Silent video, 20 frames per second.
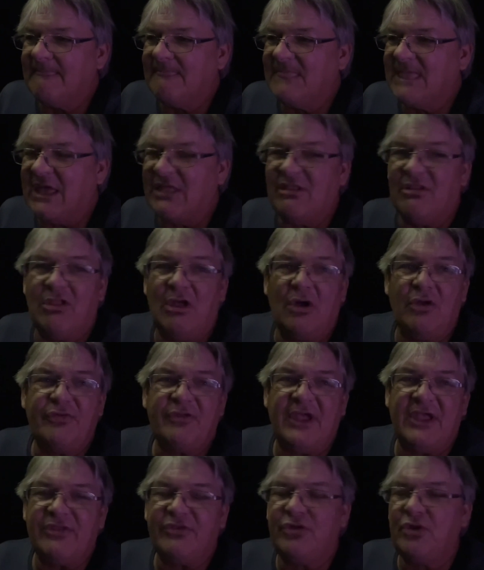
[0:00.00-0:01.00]
Yeah, the loads
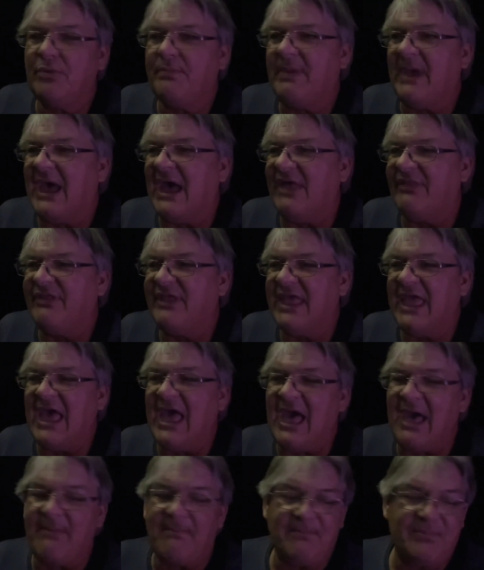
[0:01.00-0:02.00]
ain't too bad. The
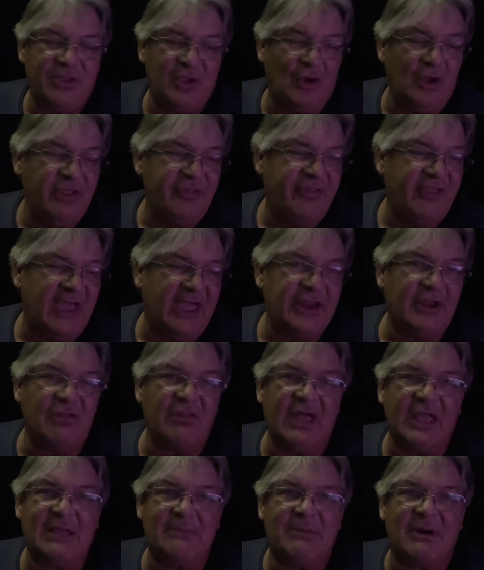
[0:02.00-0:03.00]
app, the only thing I don't
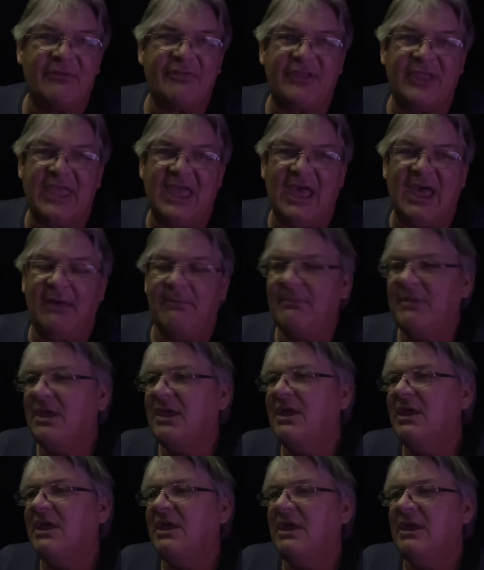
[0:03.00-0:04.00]
like about the app,
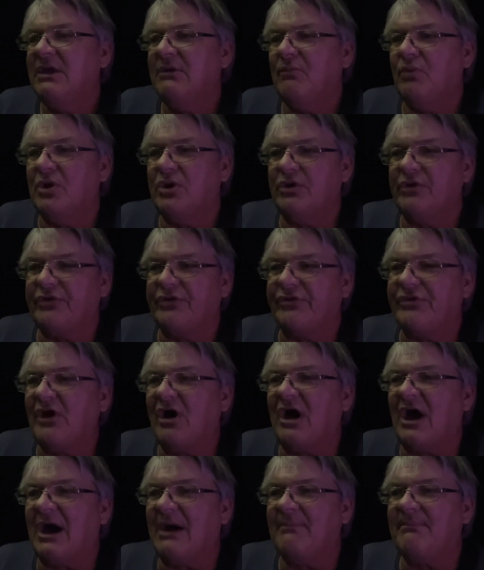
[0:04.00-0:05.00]
when you
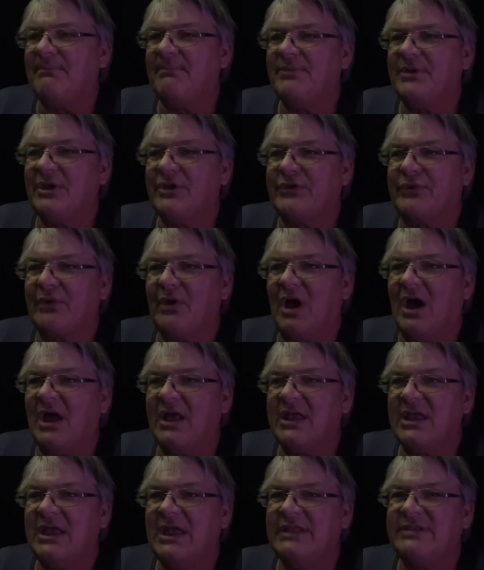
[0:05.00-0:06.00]
stop your truck,
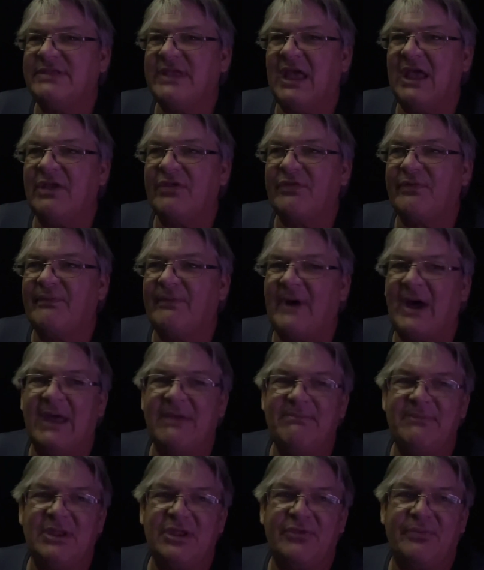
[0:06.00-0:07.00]
it takes
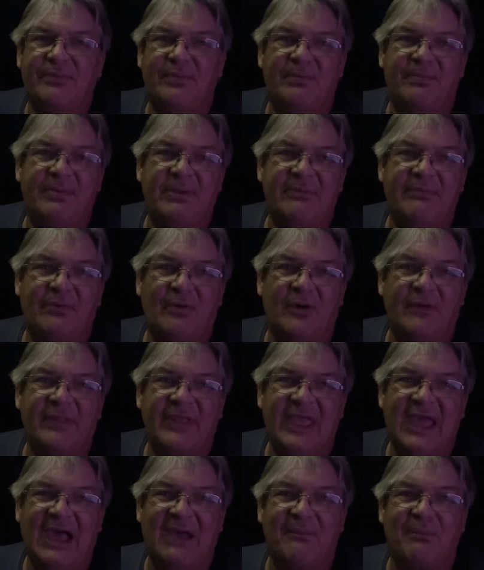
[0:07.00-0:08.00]
5 minutes before
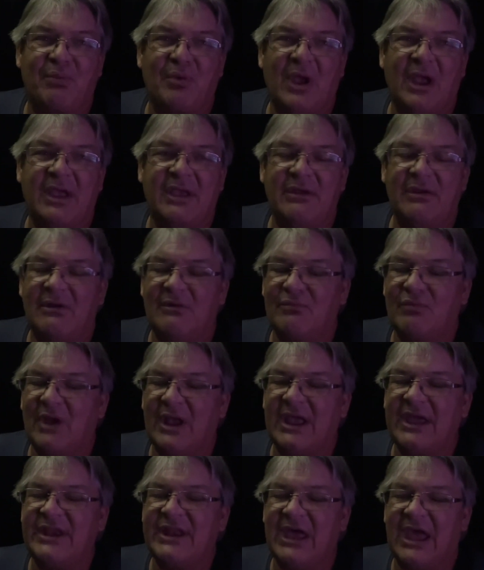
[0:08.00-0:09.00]
the app
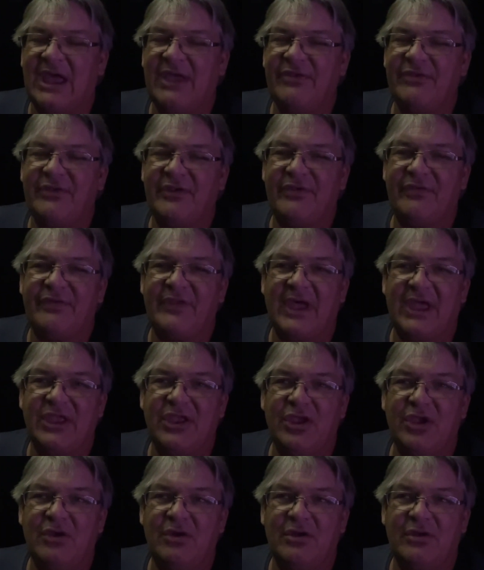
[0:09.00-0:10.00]
recognizes that
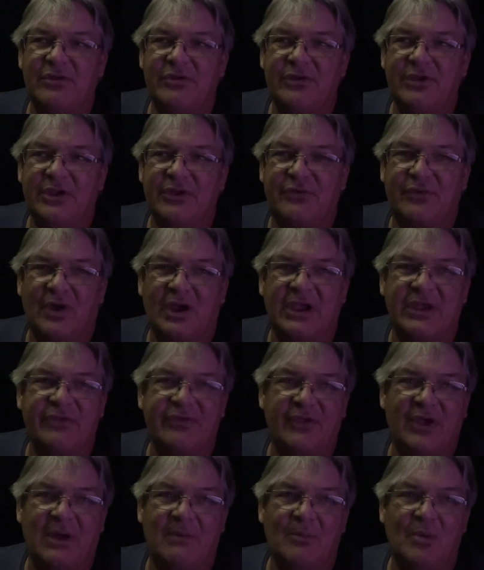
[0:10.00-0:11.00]
your truck
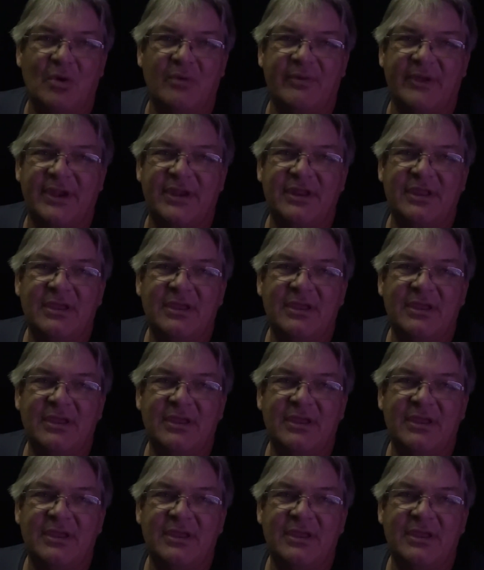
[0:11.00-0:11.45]
is not moving.